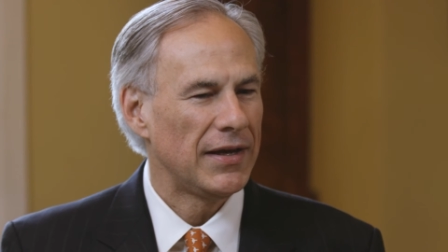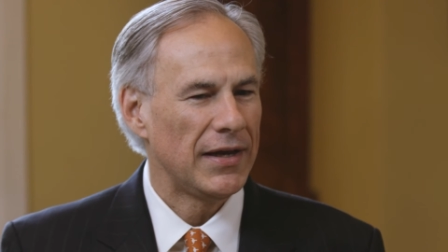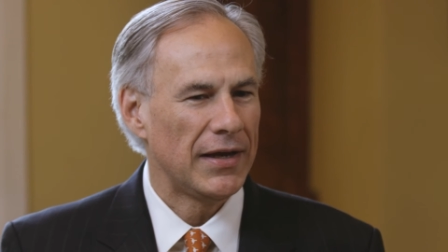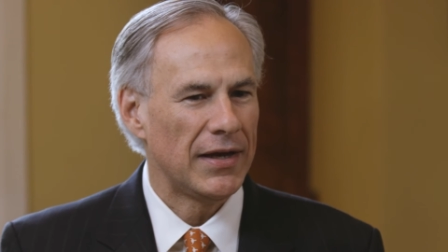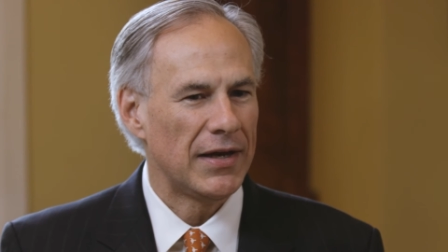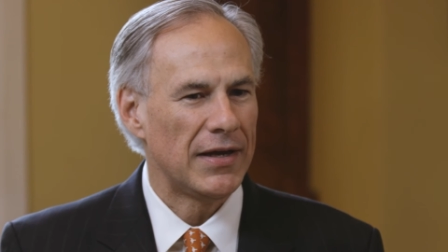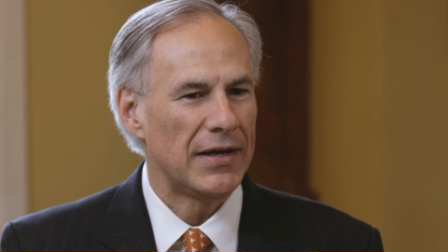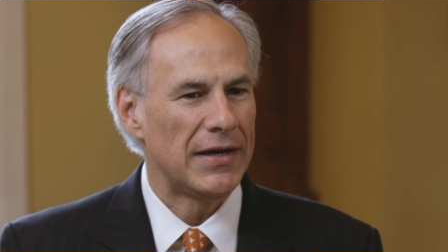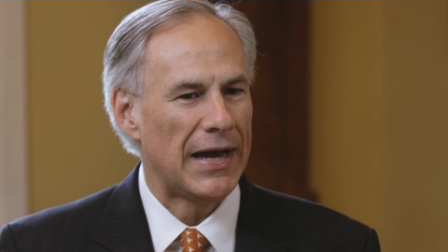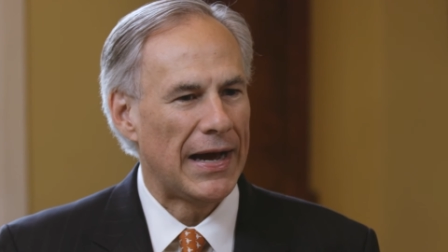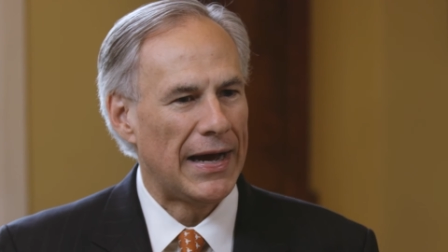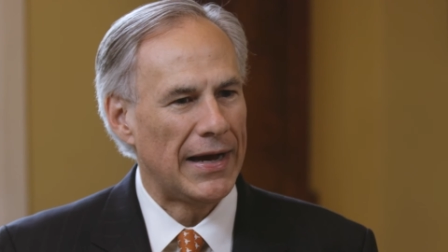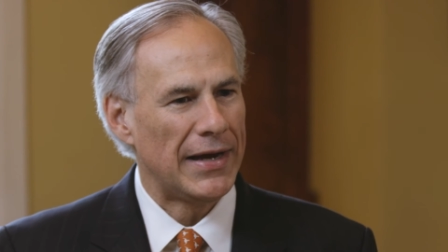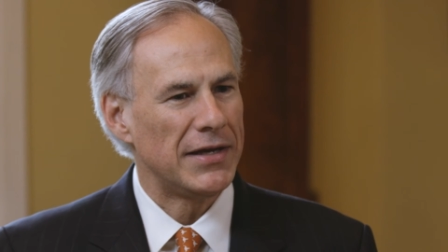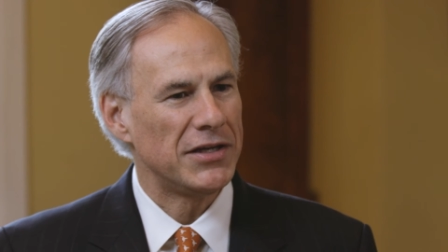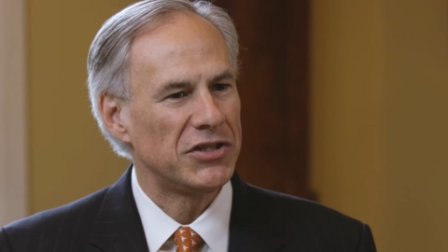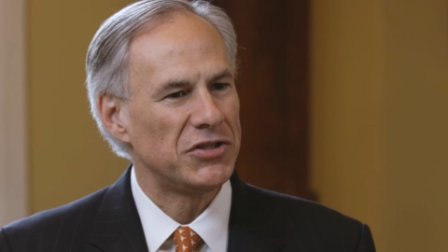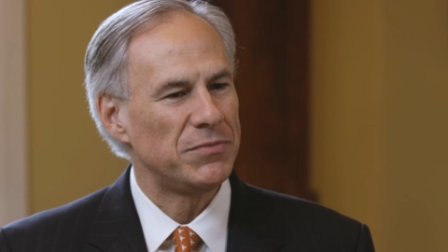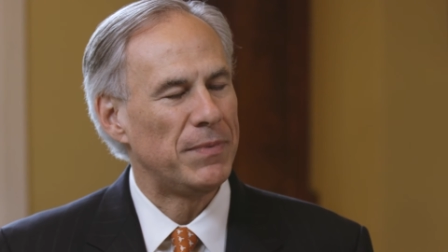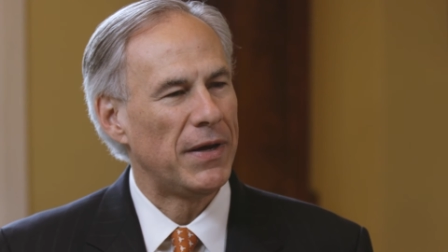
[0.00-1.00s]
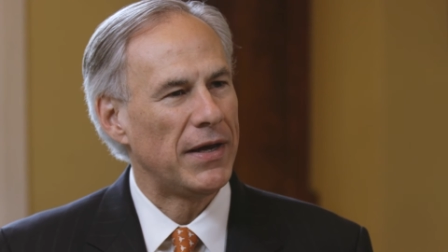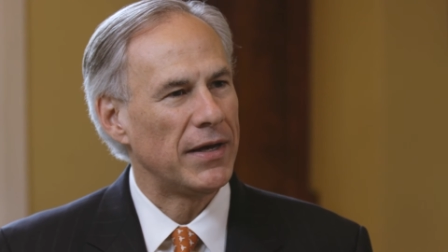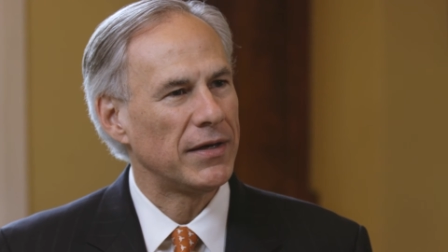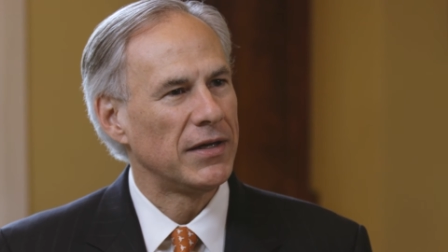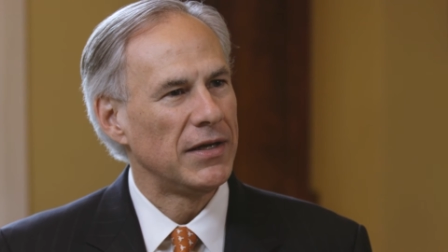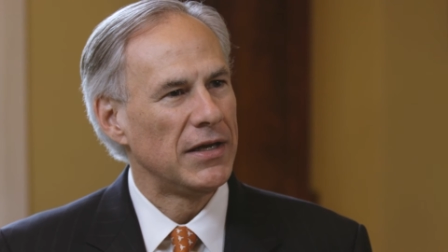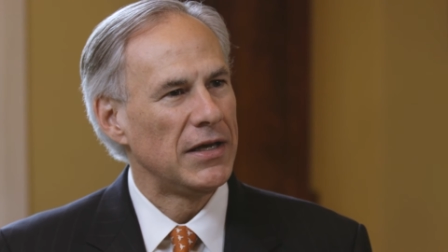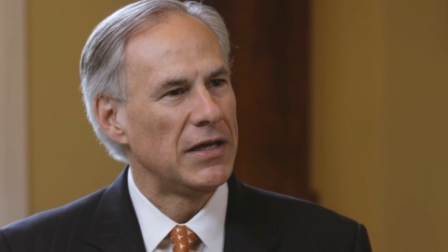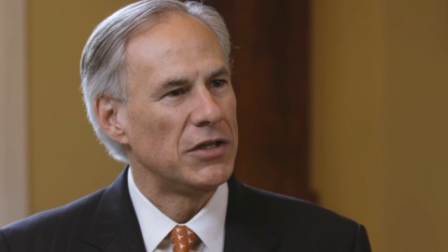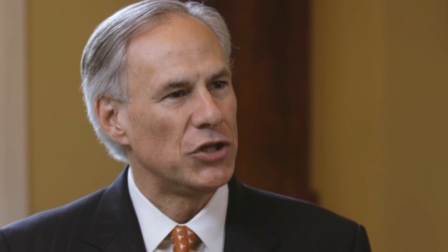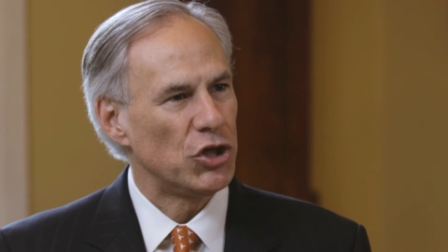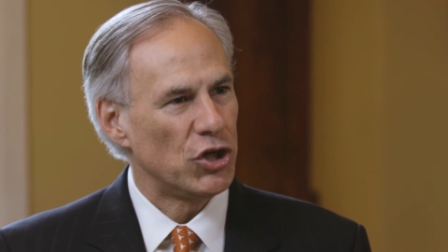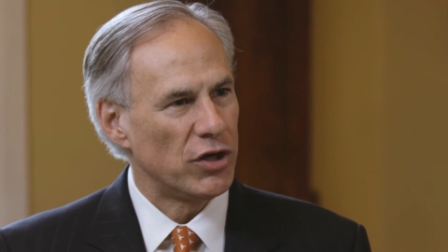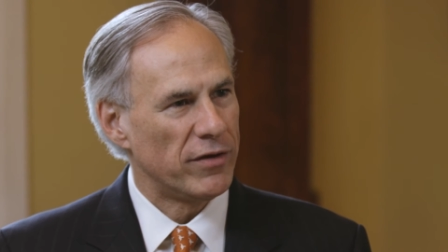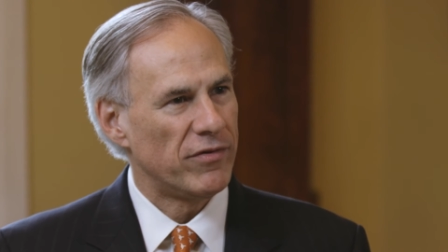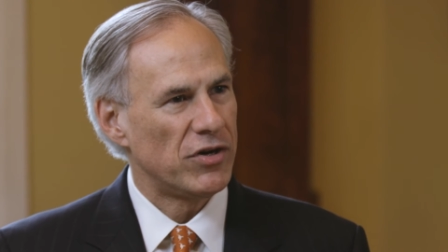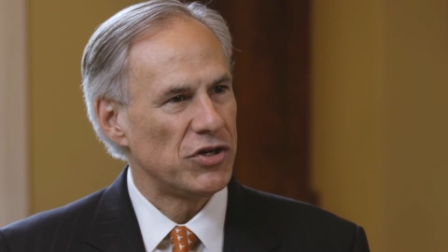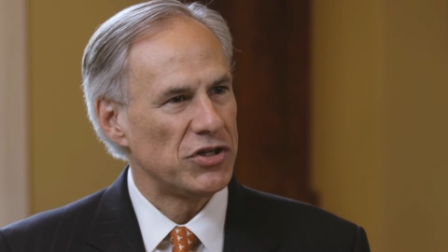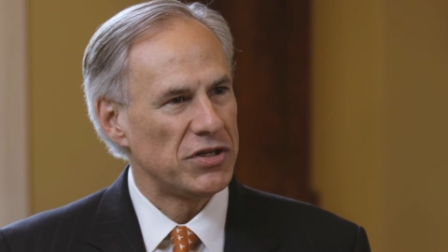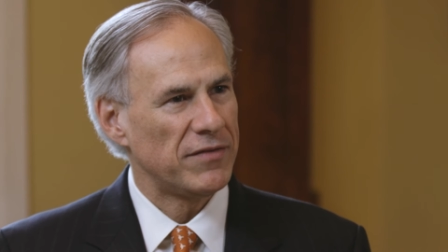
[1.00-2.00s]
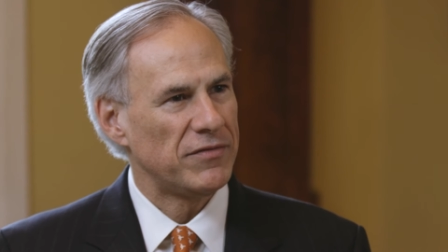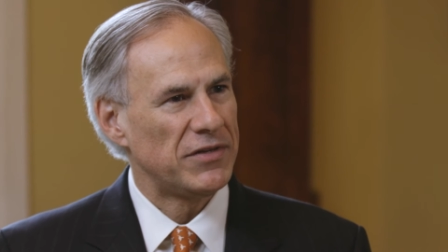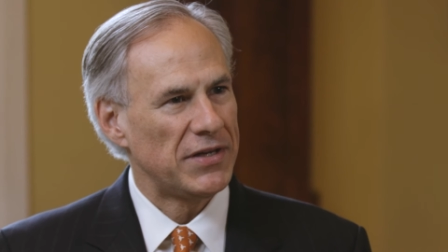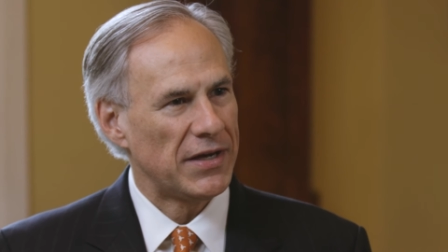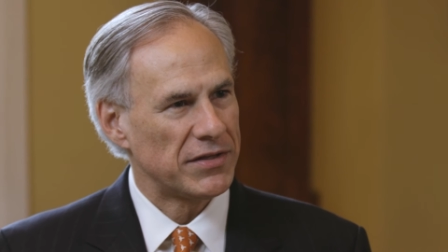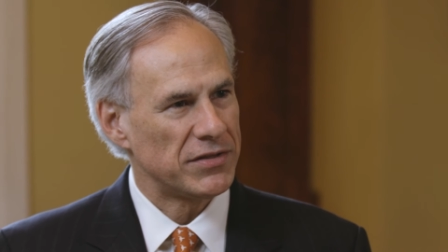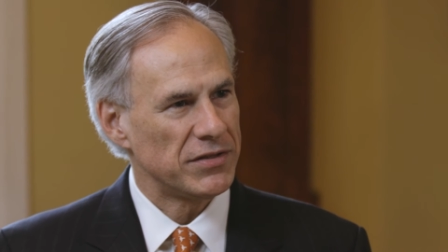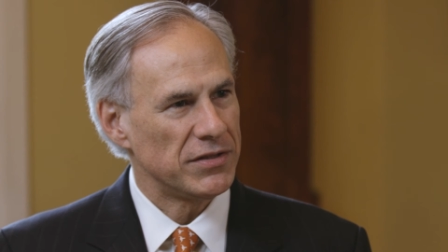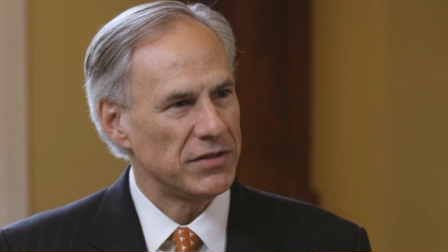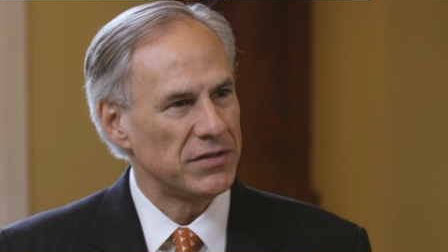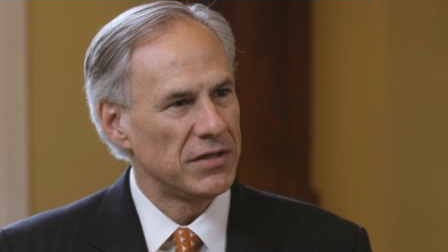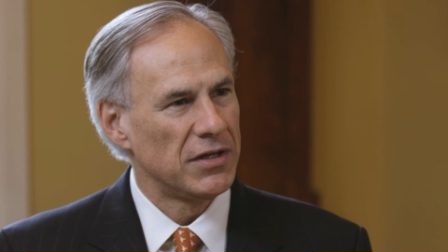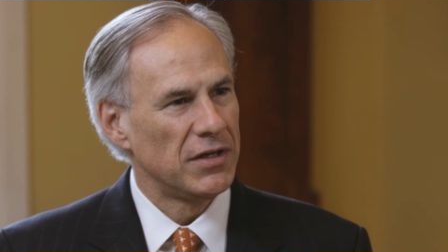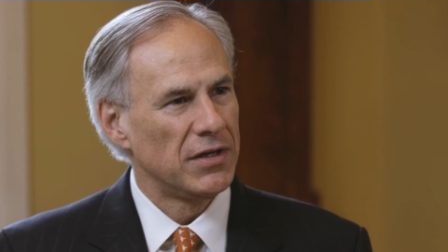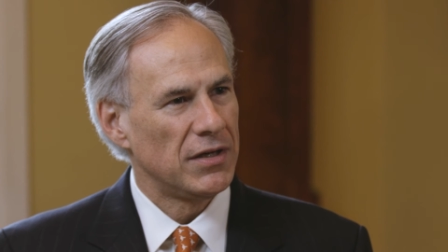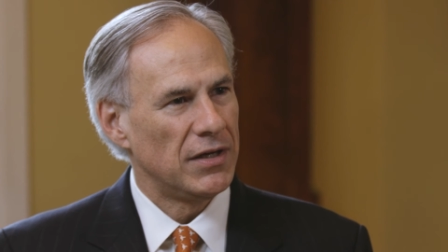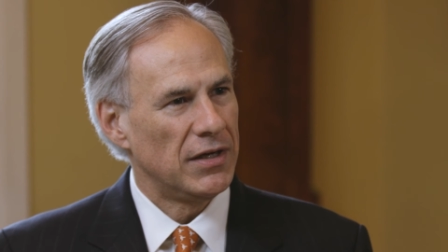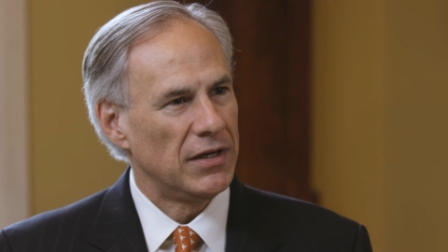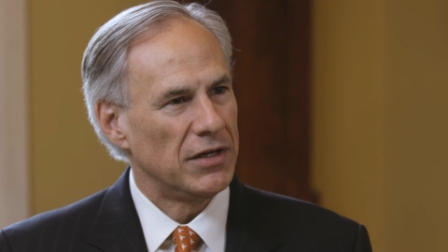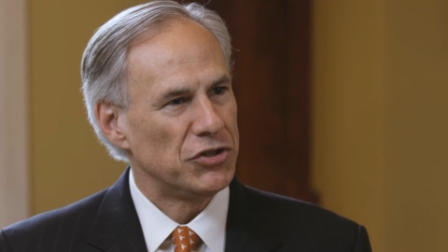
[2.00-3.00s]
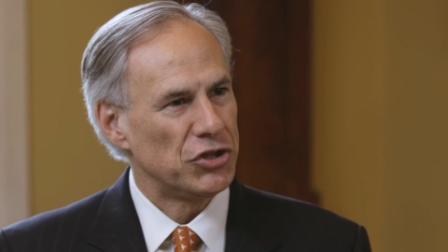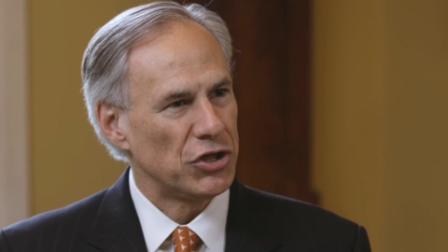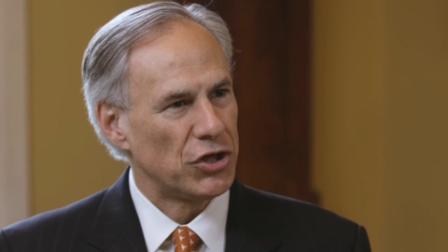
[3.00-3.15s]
And I expect the University of Texas uh,